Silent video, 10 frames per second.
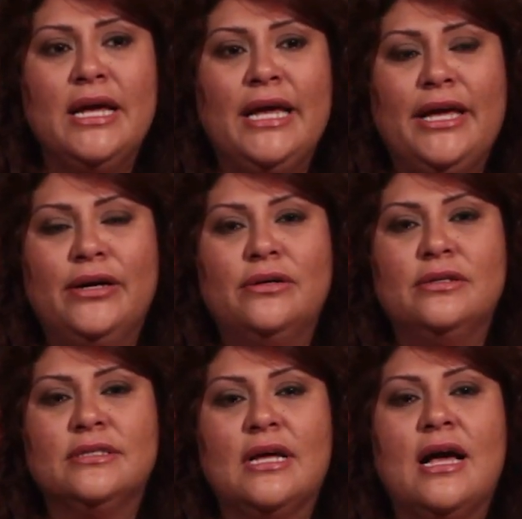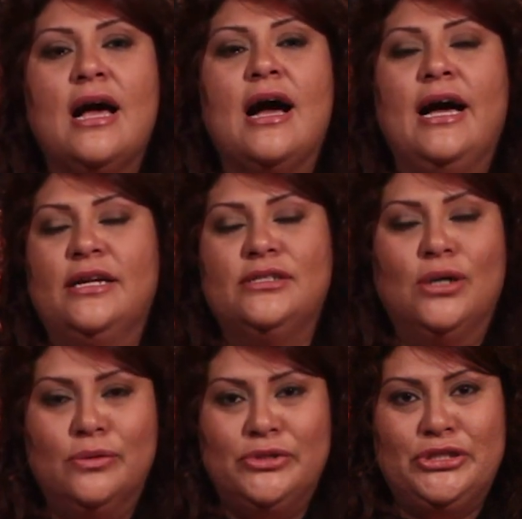he goes, I
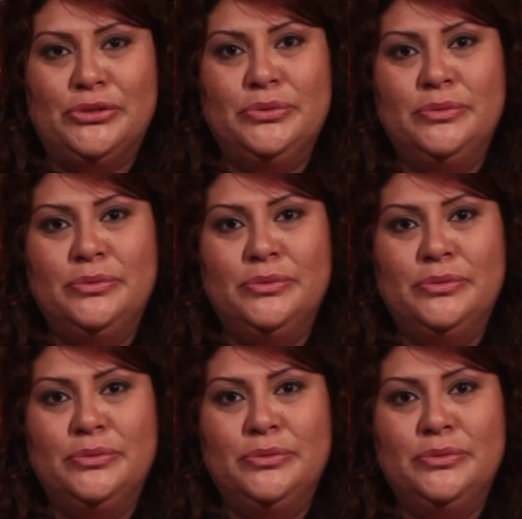told you